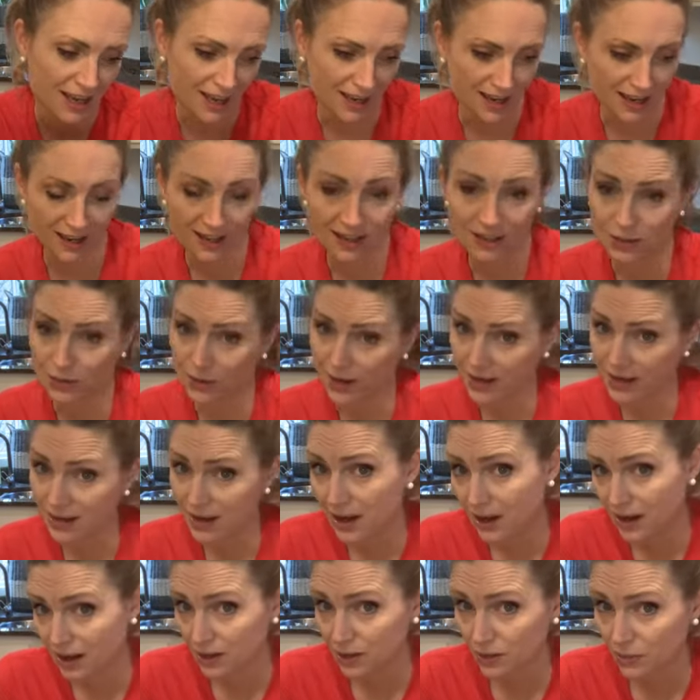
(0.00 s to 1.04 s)
And so I
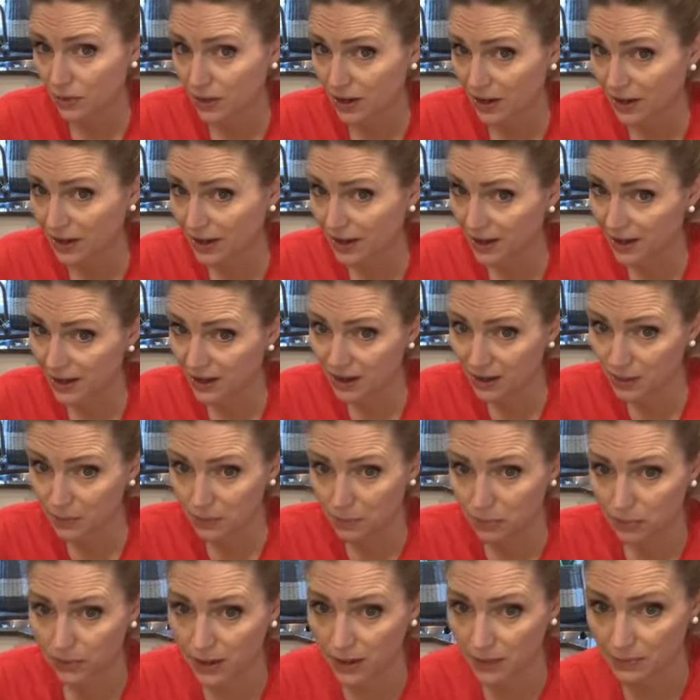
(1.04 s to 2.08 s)
kind of went ahead
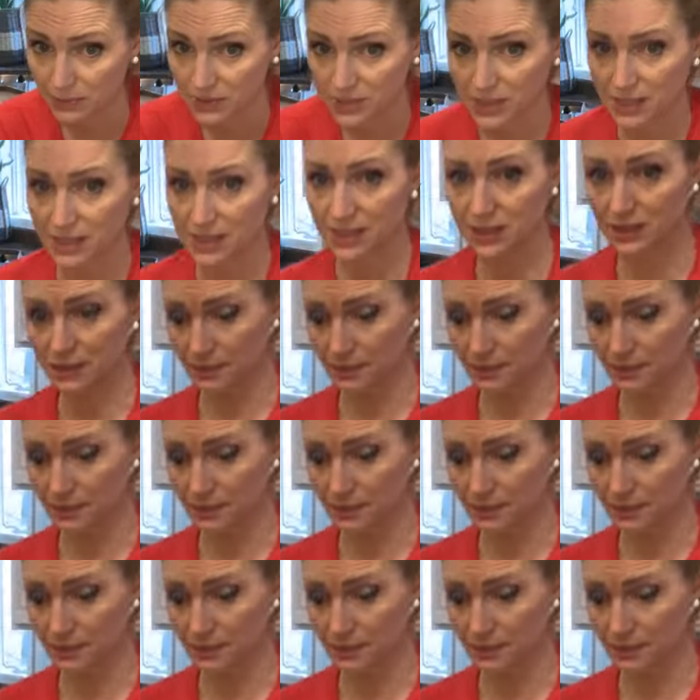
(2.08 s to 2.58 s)
and prepped